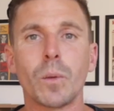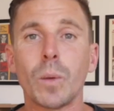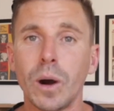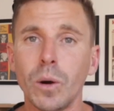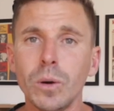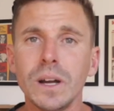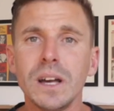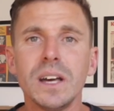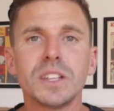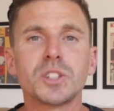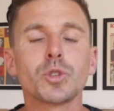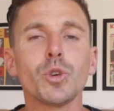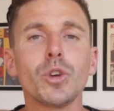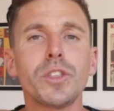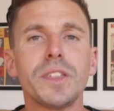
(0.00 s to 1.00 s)
Well, the
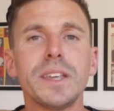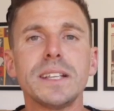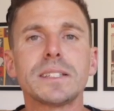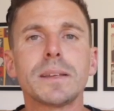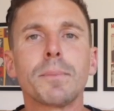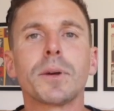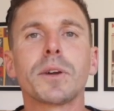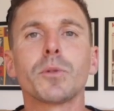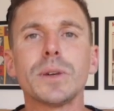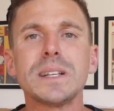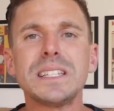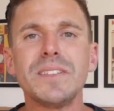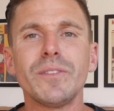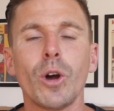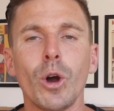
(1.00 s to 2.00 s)
truth is,
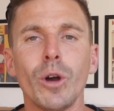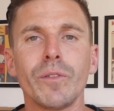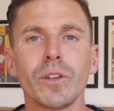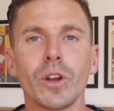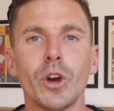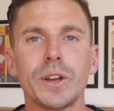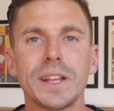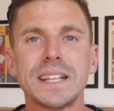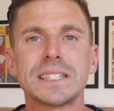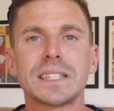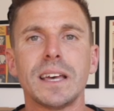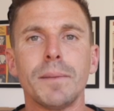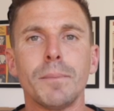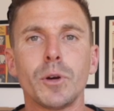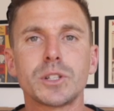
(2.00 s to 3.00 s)
progressive overload is
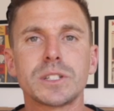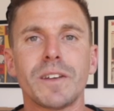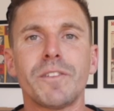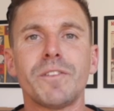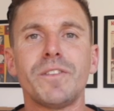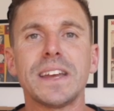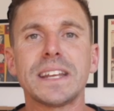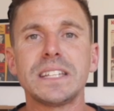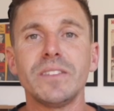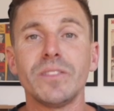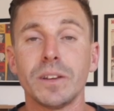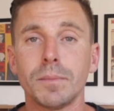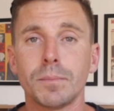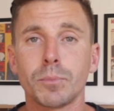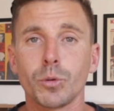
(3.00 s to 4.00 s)
the most effective
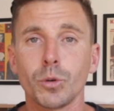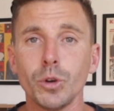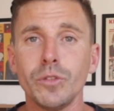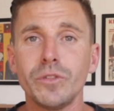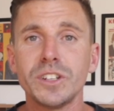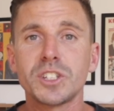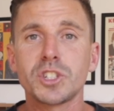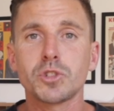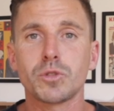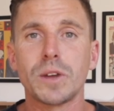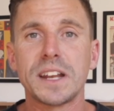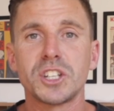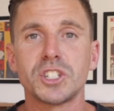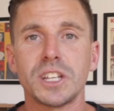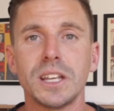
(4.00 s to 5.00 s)
and proven
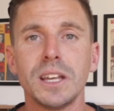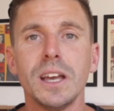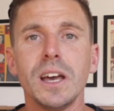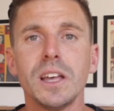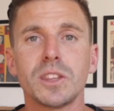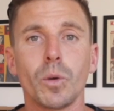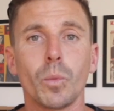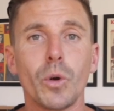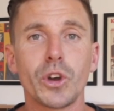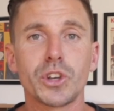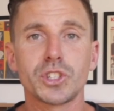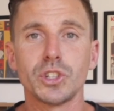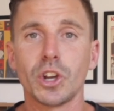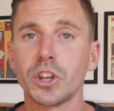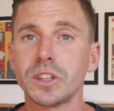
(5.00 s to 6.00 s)
strategy that works
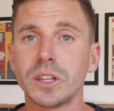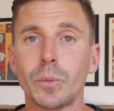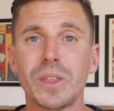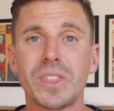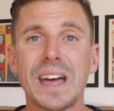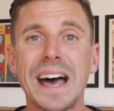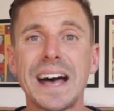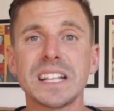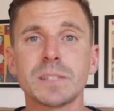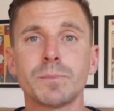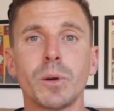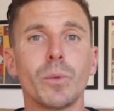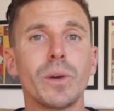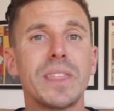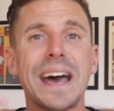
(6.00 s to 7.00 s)
not only with us,
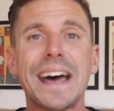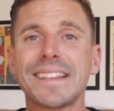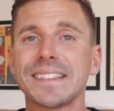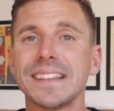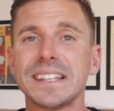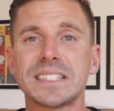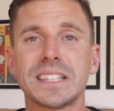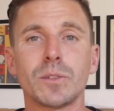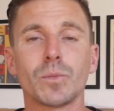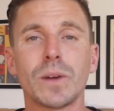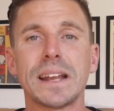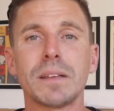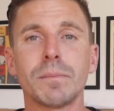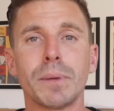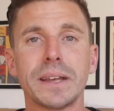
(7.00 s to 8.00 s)
but with athletes in
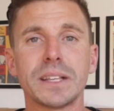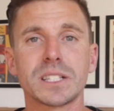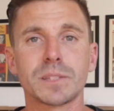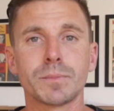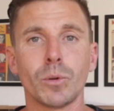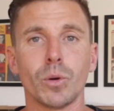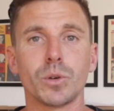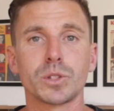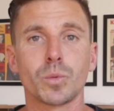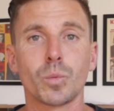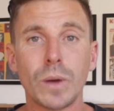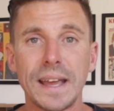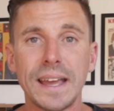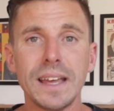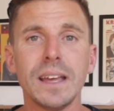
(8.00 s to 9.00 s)
running-based sports,
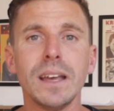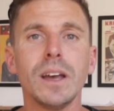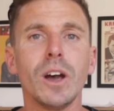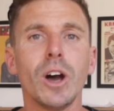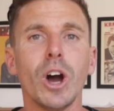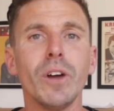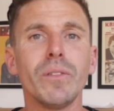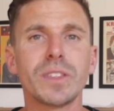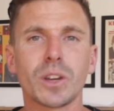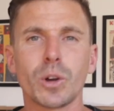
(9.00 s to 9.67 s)
where over the